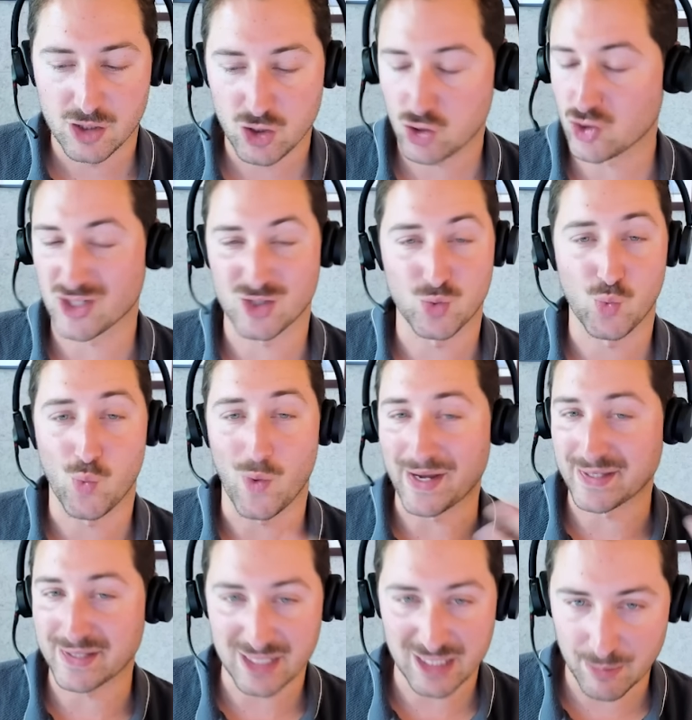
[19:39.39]
you're just
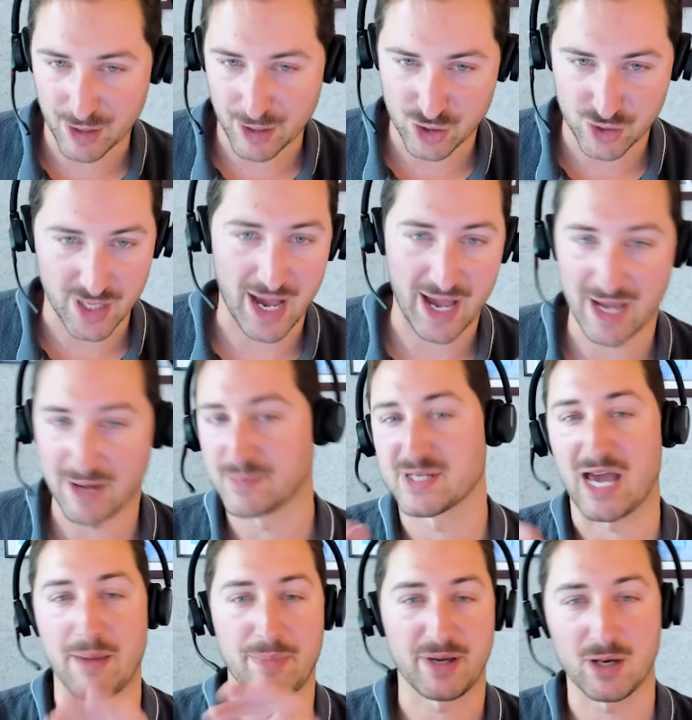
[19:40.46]
wasting a bunch of time
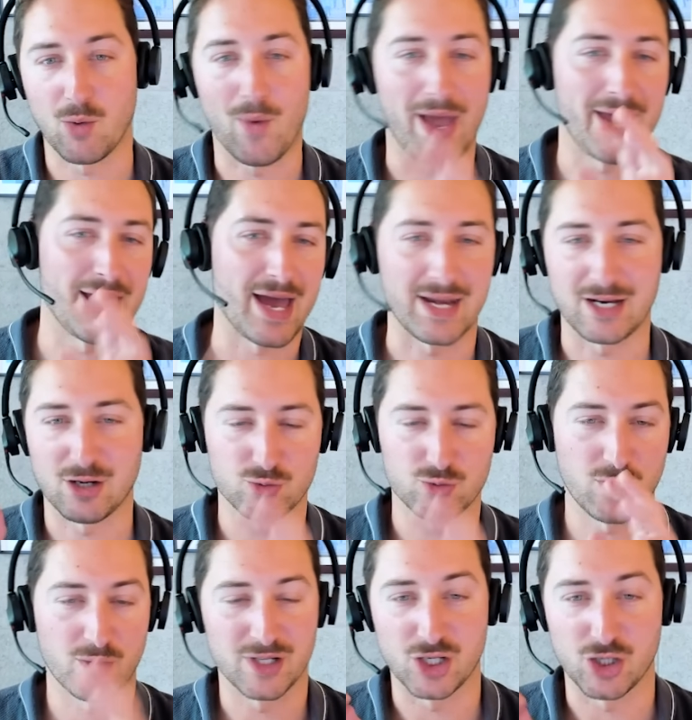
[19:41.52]
typing away at here's
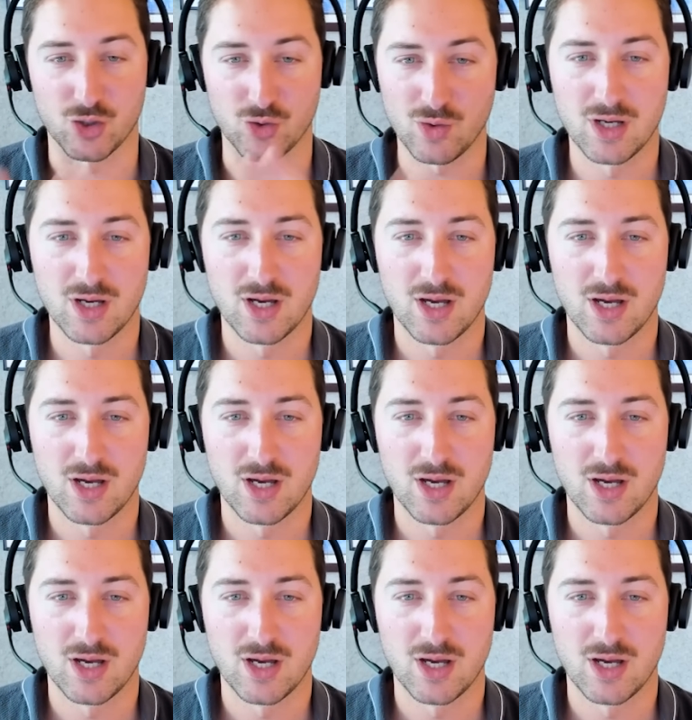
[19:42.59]
what we do